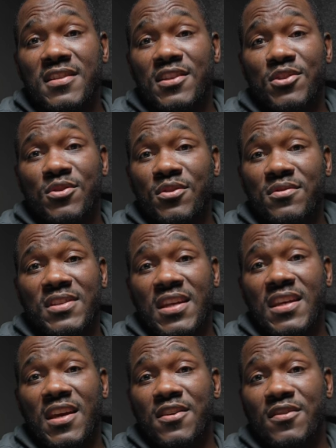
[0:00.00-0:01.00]
You don't
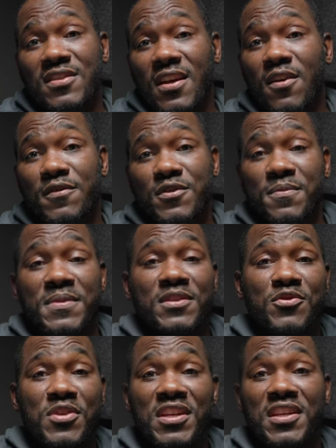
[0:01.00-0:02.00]
take care of yourself. You've been
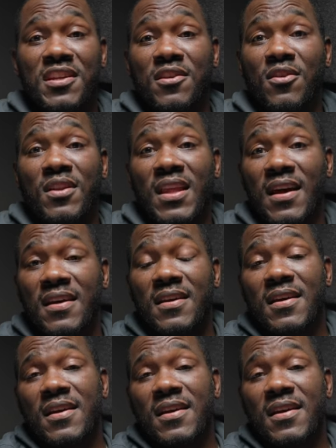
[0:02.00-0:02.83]
drinking and all that.